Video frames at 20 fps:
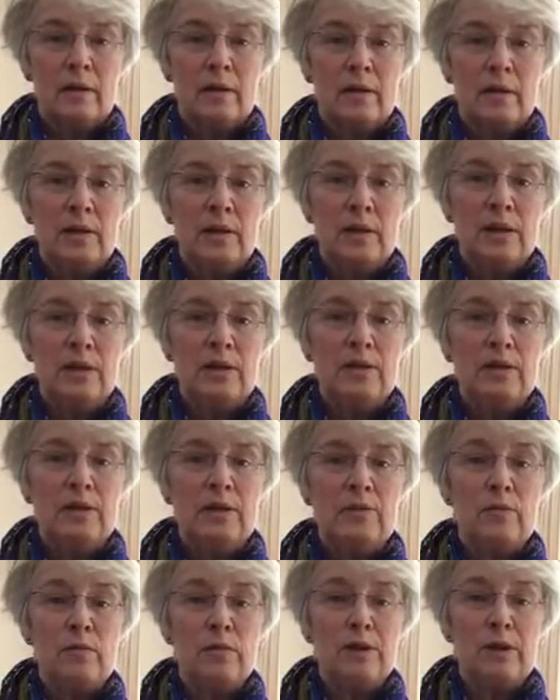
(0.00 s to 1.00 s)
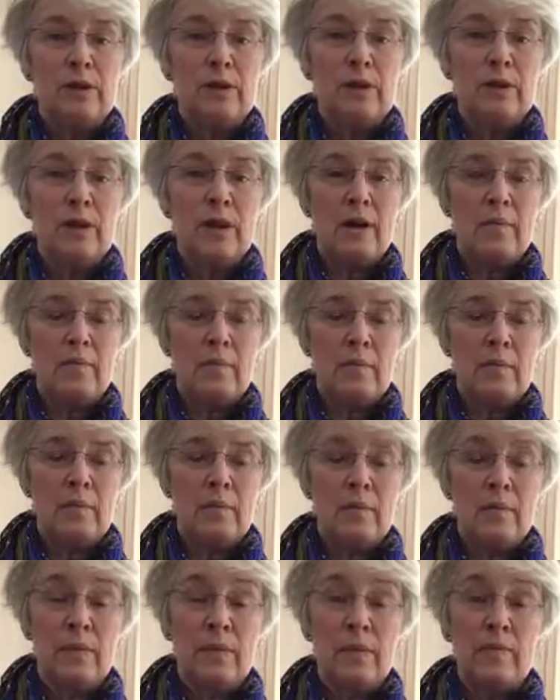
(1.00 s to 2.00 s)
continues towards the thumb,
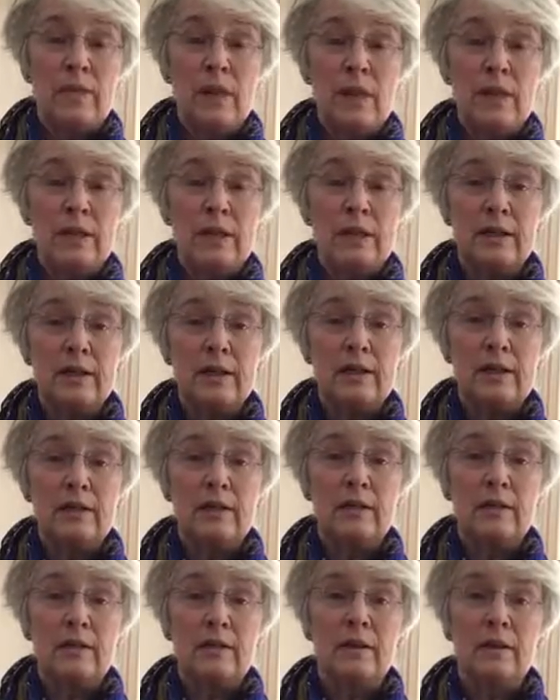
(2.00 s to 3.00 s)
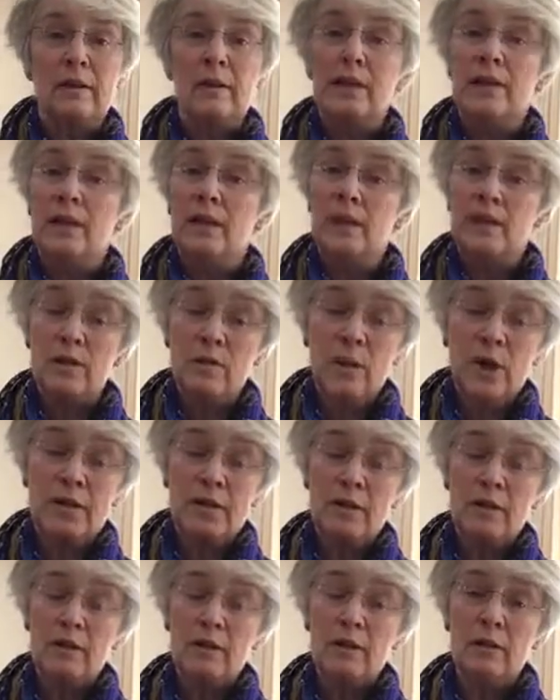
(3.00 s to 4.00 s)
the radius, is
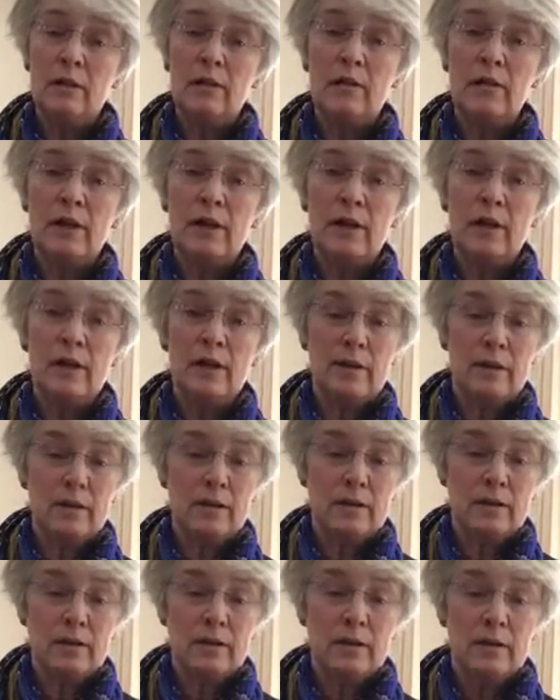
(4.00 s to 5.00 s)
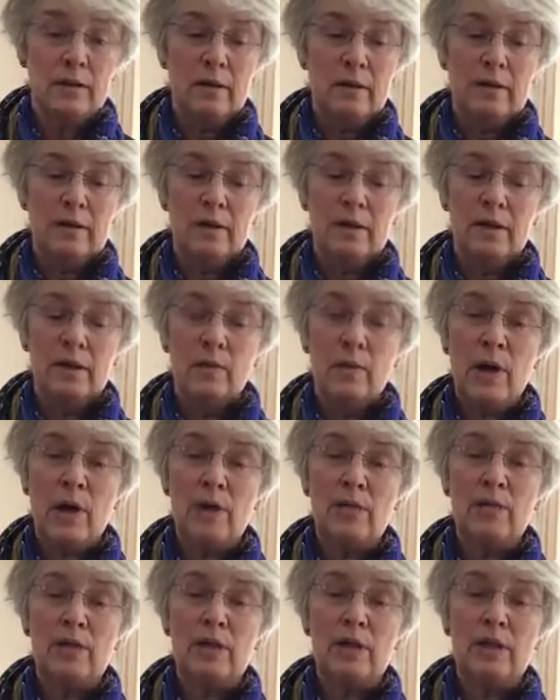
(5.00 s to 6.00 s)
quite a lot longer than the
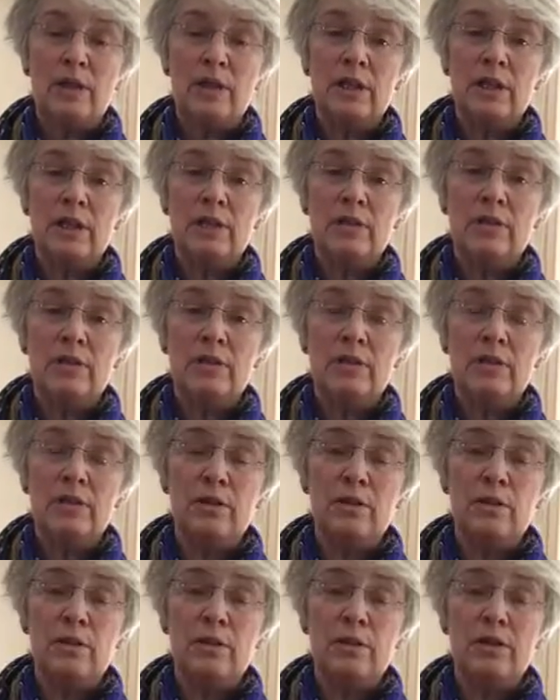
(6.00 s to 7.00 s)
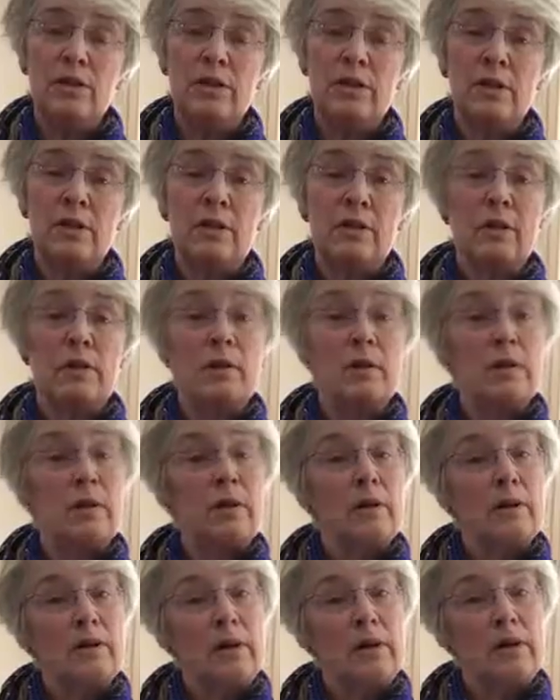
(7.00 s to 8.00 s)
bone that continues towards
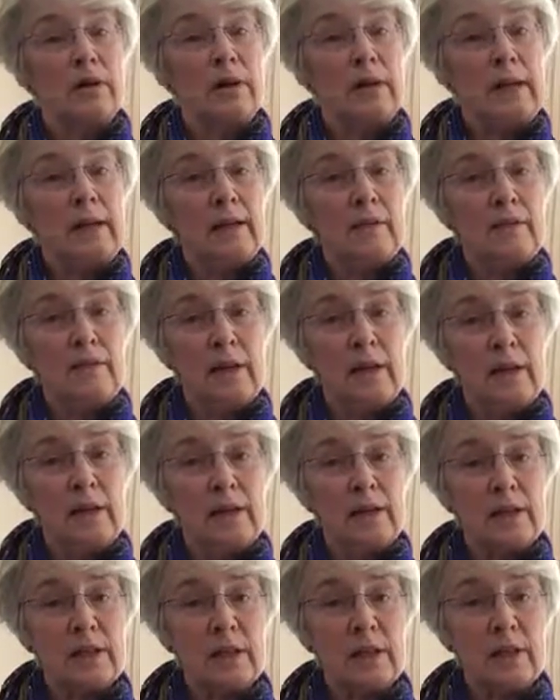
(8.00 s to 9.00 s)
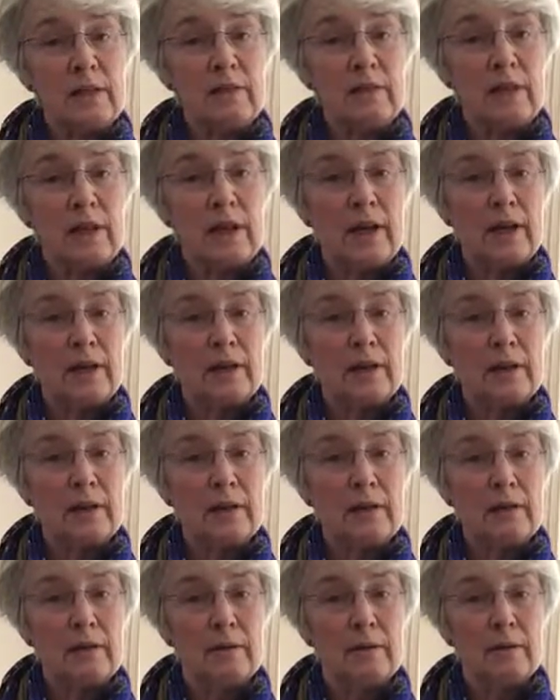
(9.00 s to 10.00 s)
the little finger side of the
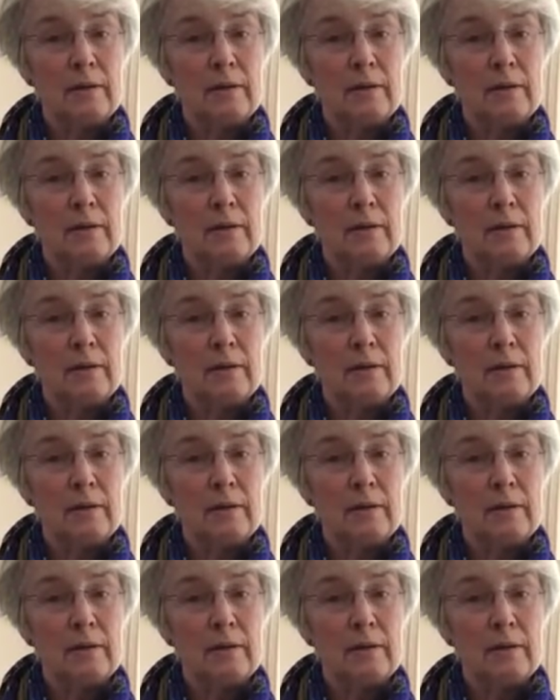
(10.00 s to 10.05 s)
hand.